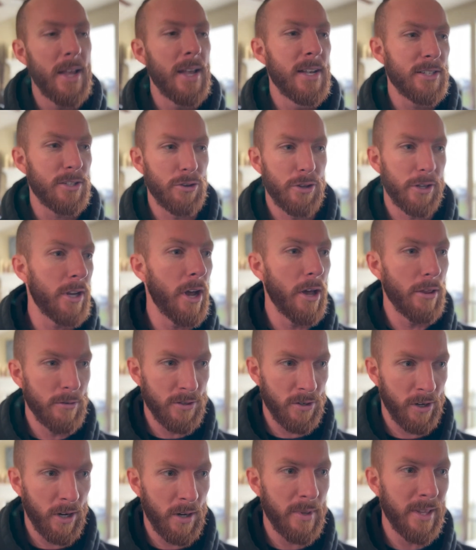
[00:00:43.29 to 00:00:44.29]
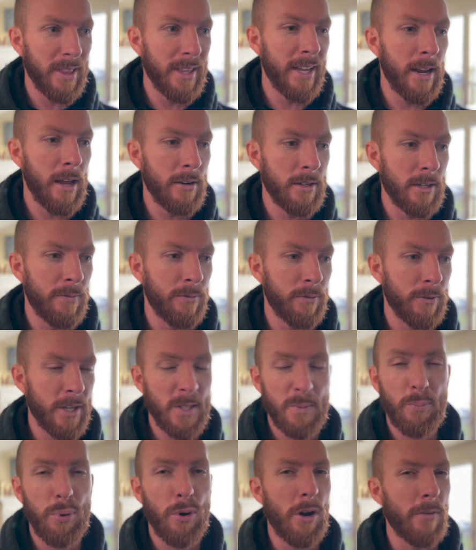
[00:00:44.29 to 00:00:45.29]
So the colors are going to be laid out differently. It's
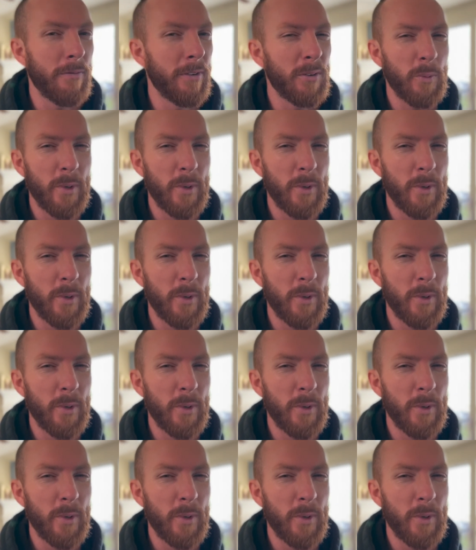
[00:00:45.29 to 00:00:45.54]
perfect.